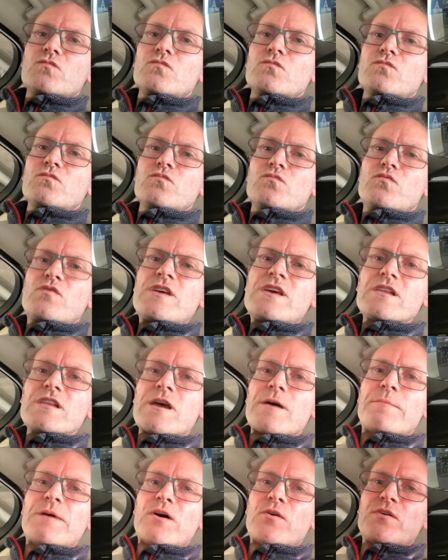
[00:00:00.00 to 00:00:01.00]
really
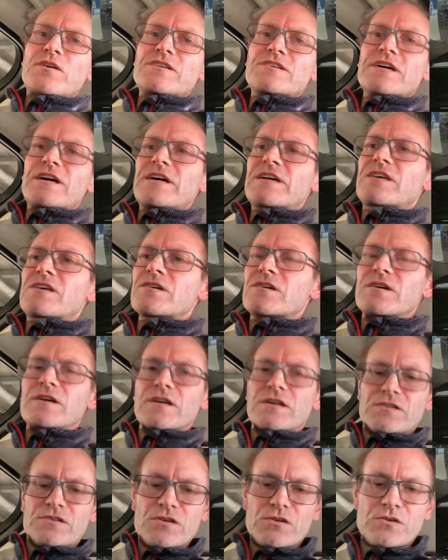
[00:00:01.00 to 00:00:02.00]
about as accurate
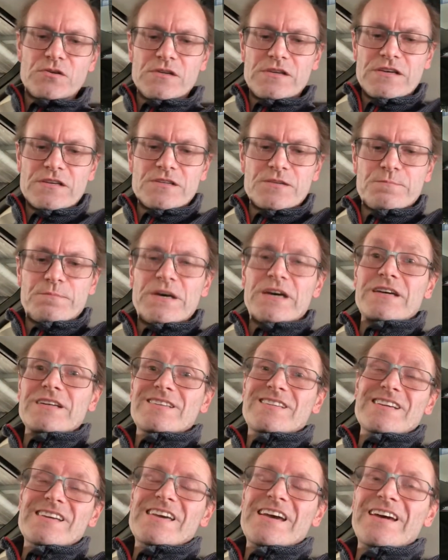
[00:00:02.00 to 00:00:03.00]
as you could expect
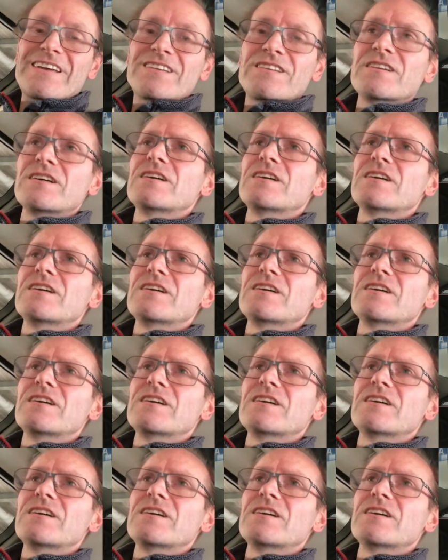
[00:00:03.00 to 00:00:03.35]
to get it.